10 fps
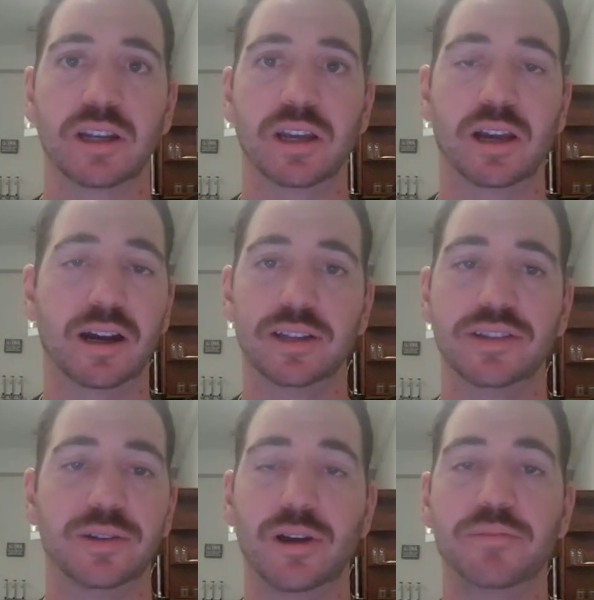
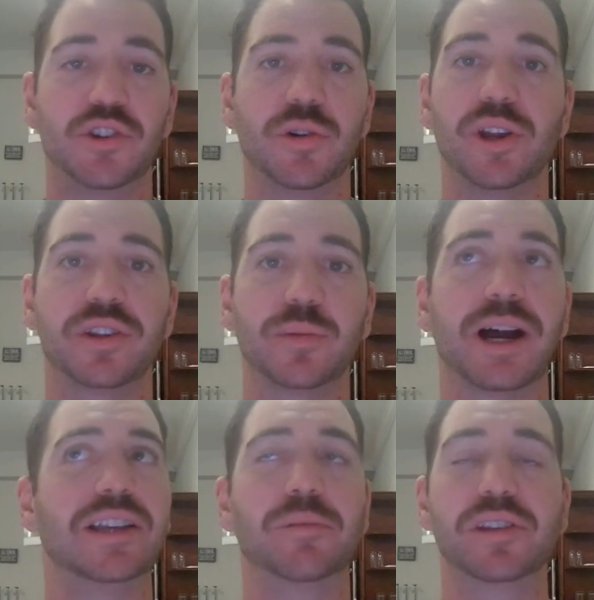Until I'm shown
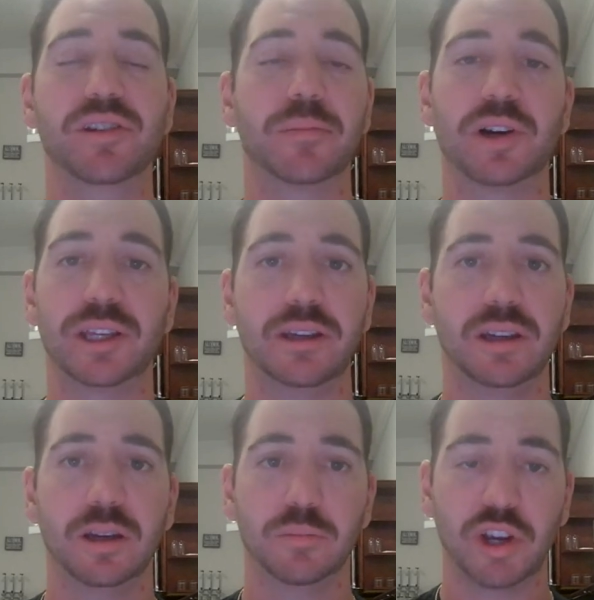otherwise by somebody,
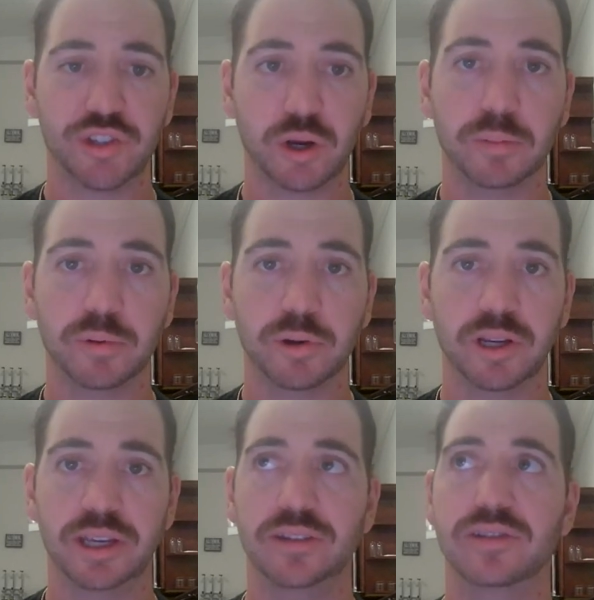Bryce Harper
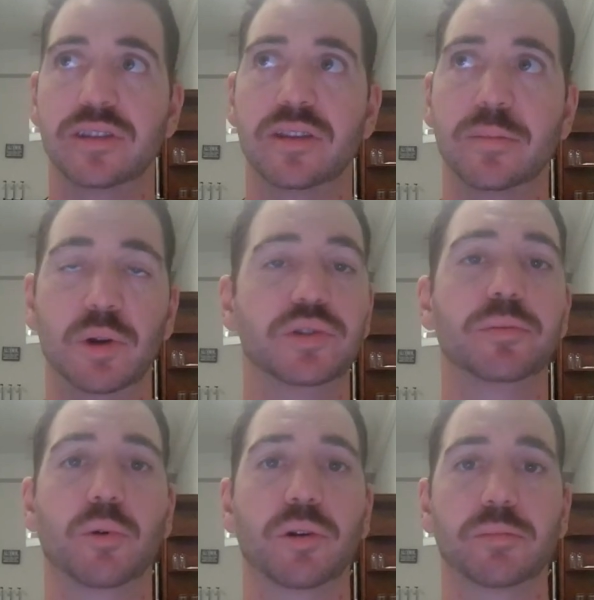is the most
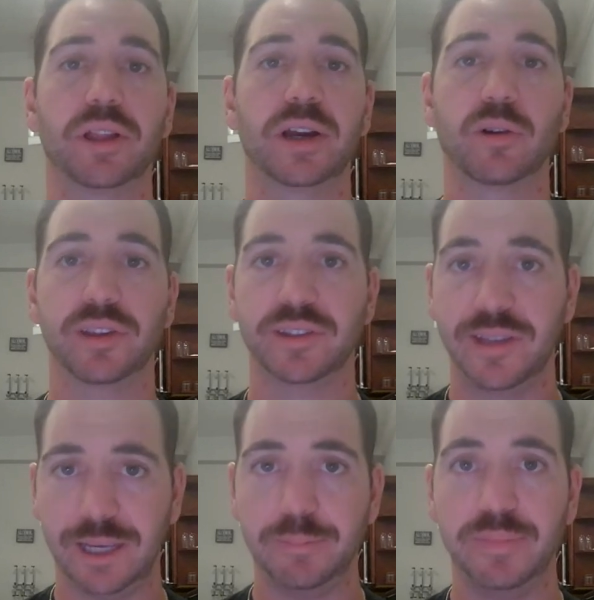important player on this
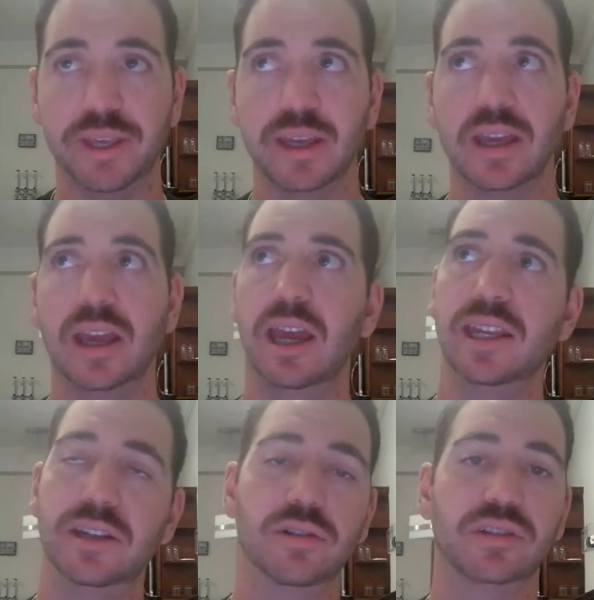team, and
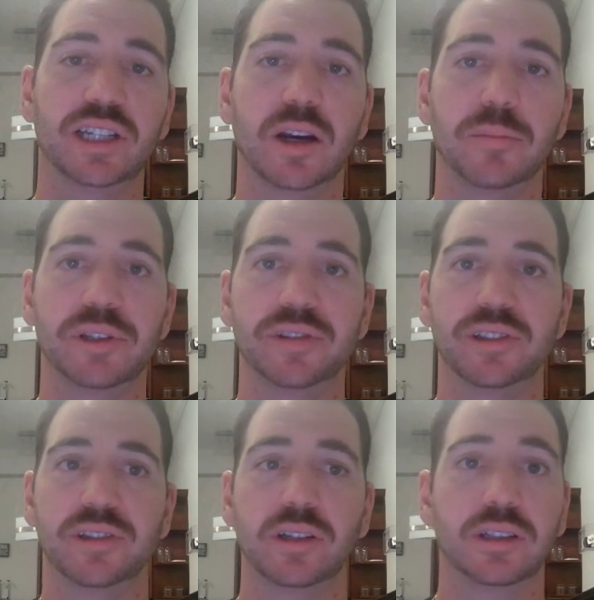he took care of
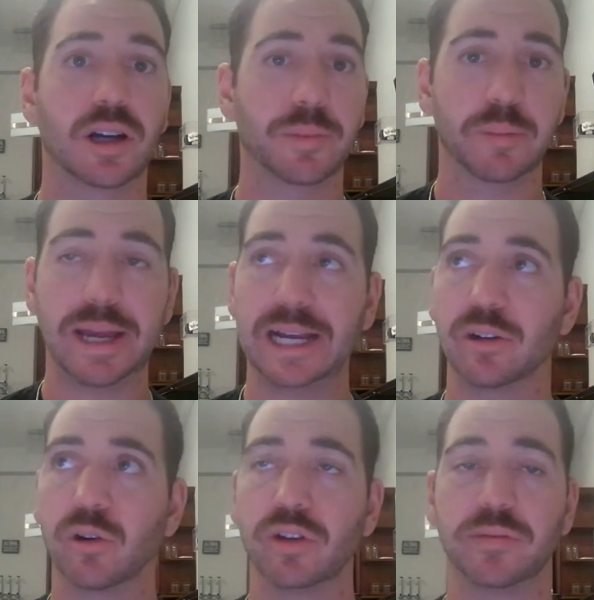business coming back
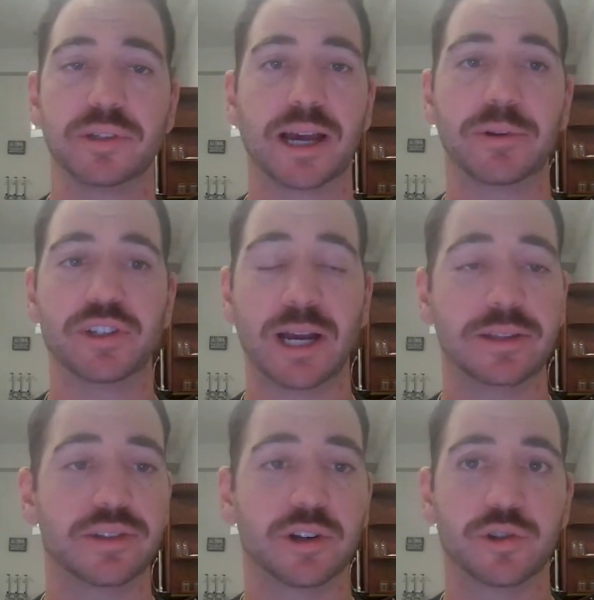early from Tommy John
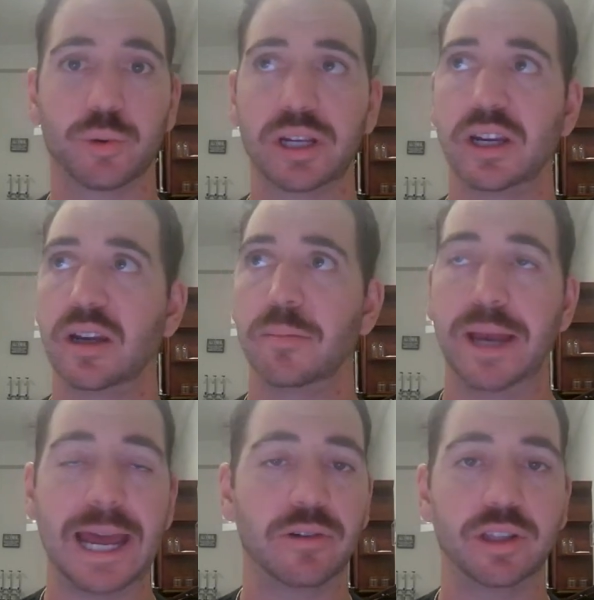surgery,
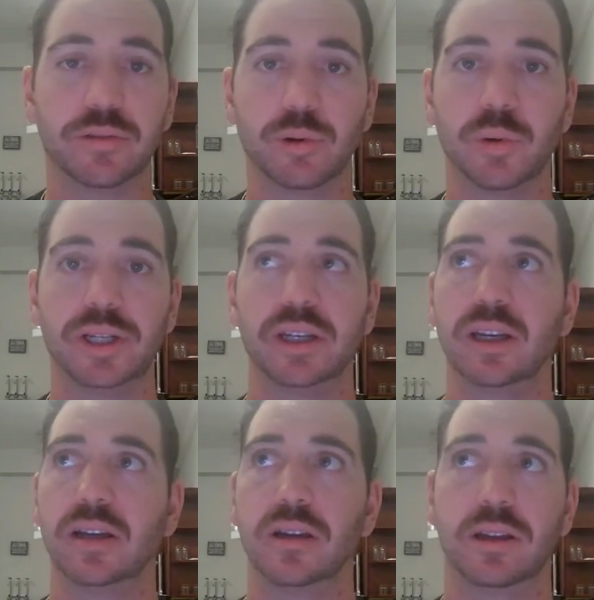battling through it,
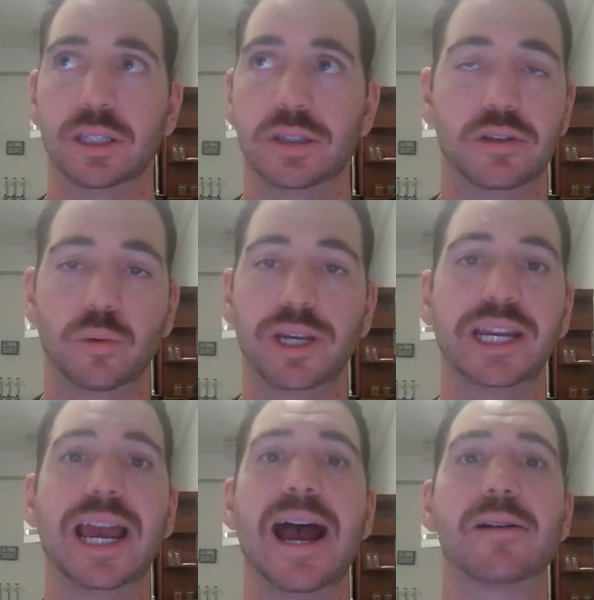and doing
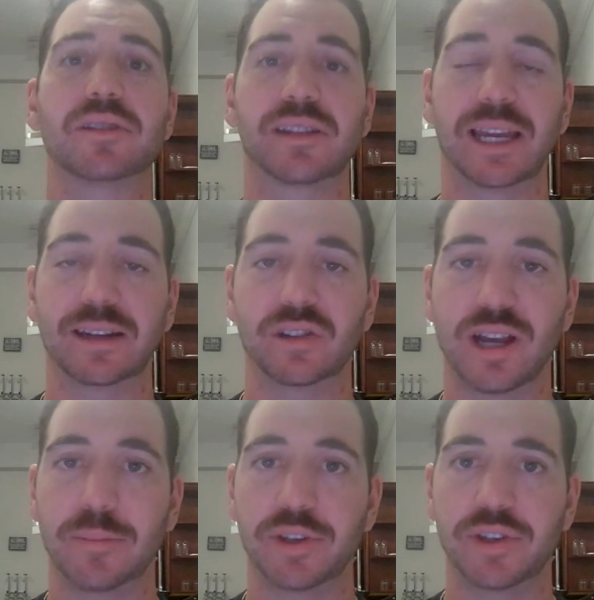an outstanding
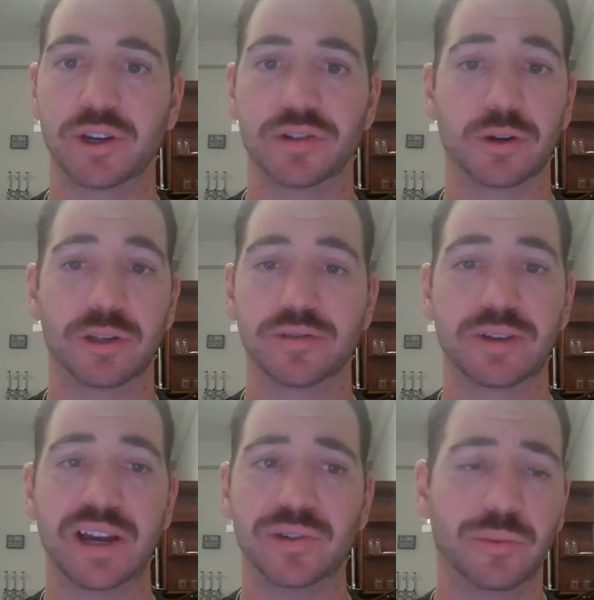job this year. So his
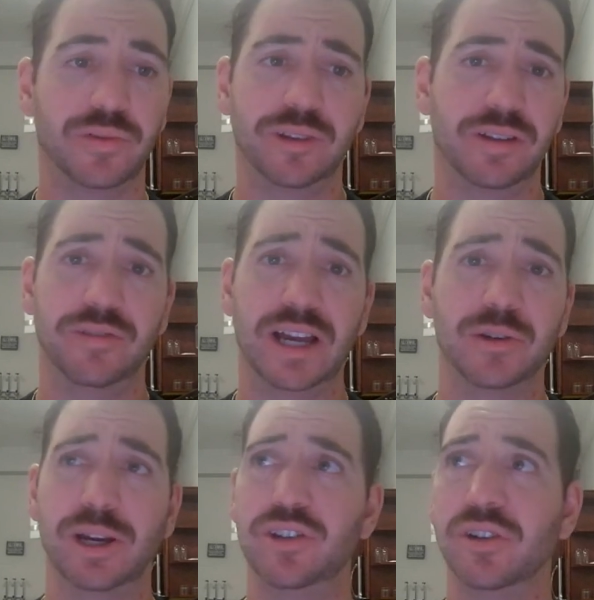
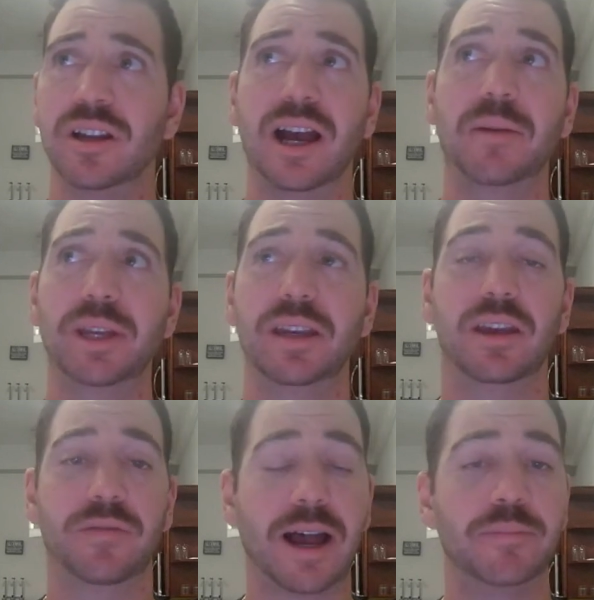evaluation, I mean,
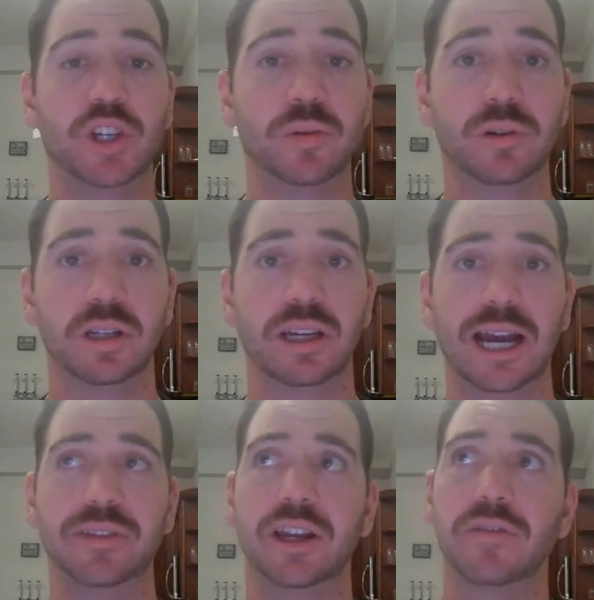if I'm you
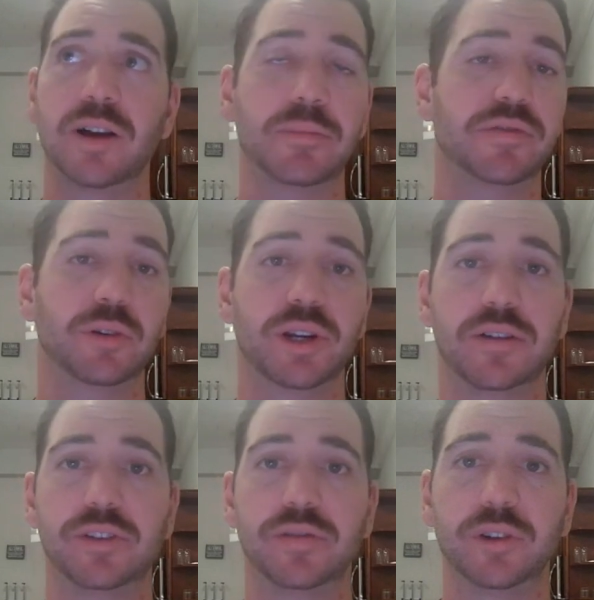out there, if I'm a
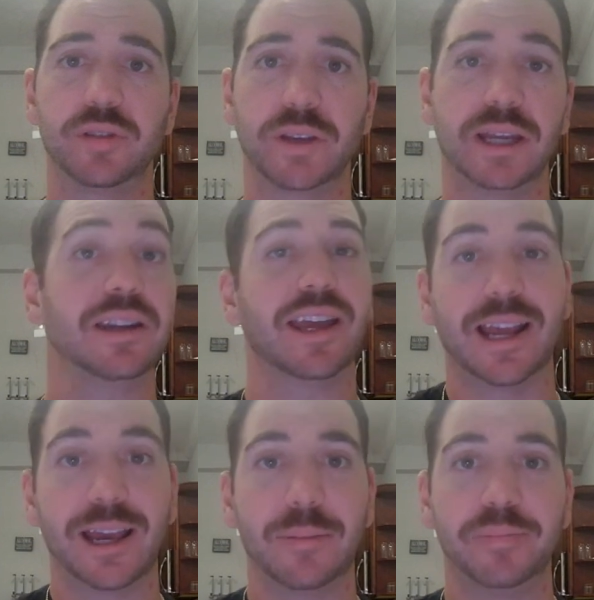Philadelphia Phillies fan, and
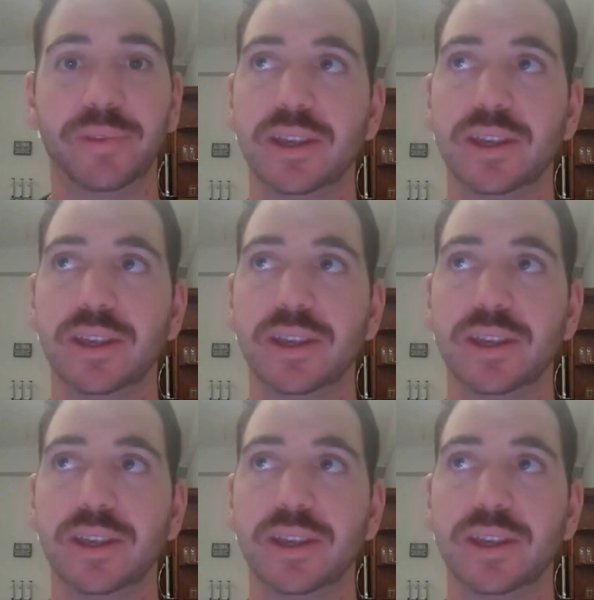I am,